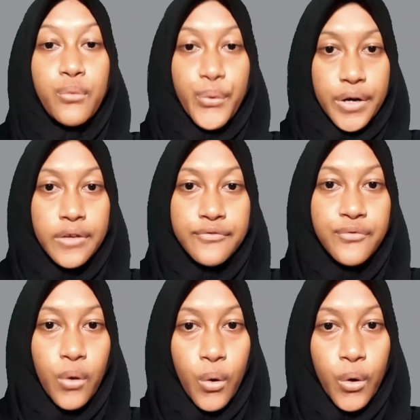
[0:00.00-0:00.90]
works
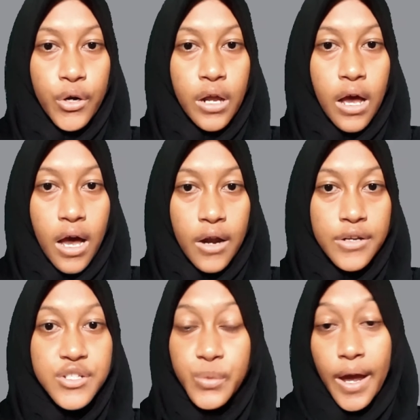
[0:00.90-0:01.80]
for
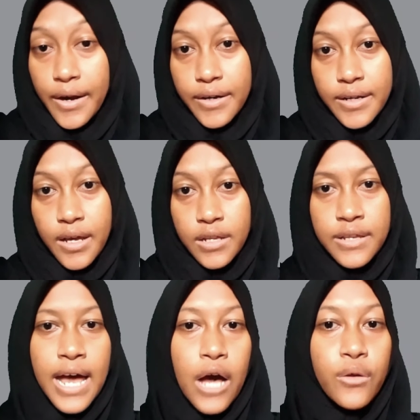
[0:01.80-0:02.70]
our square.
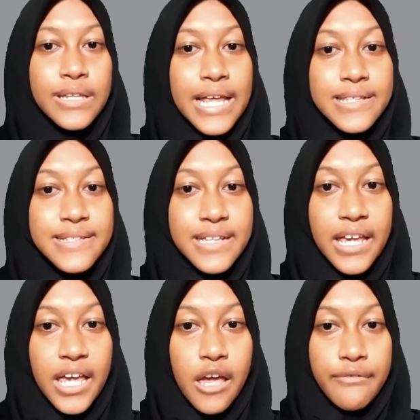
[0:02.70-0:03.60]
Now let's
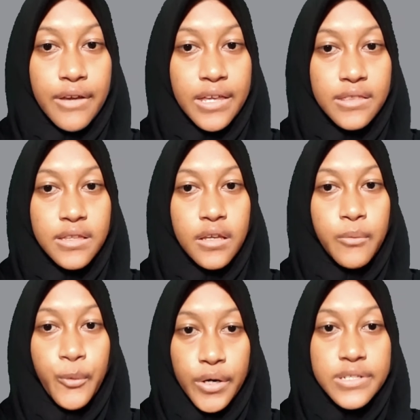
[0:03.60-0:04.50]
see if it
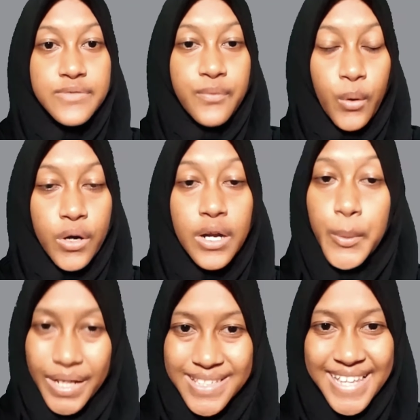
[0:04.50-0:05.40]
works for
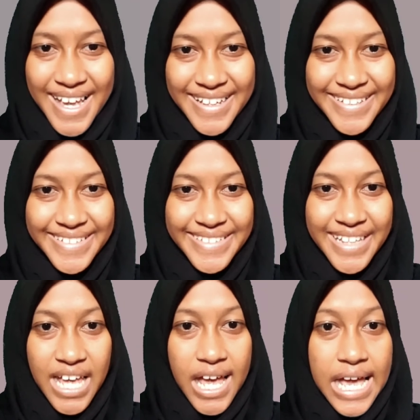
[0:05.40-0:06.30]
a rectangle.
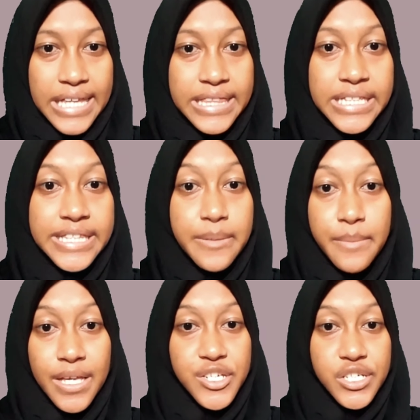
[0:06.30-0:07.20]
The
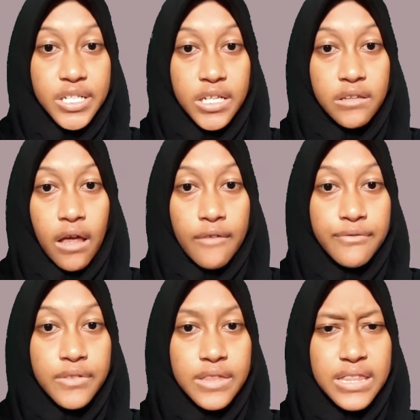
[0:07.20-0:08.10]
dimensional of
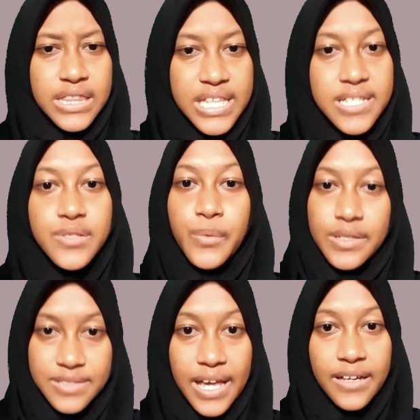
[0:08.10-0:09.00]
this
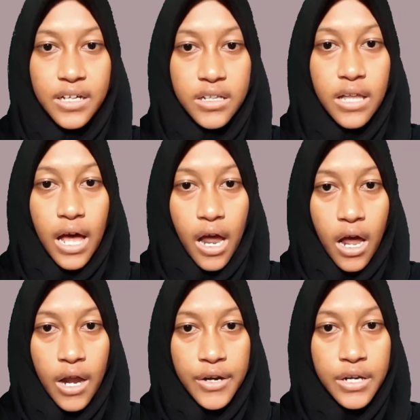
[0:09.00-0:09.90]
rectangle
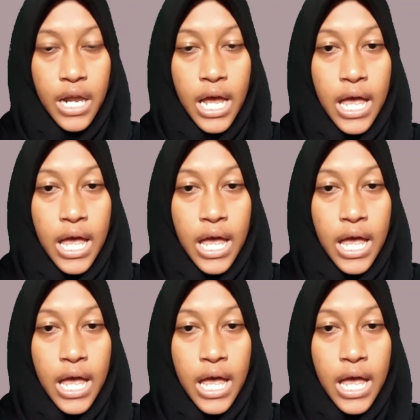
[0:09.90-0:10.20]
are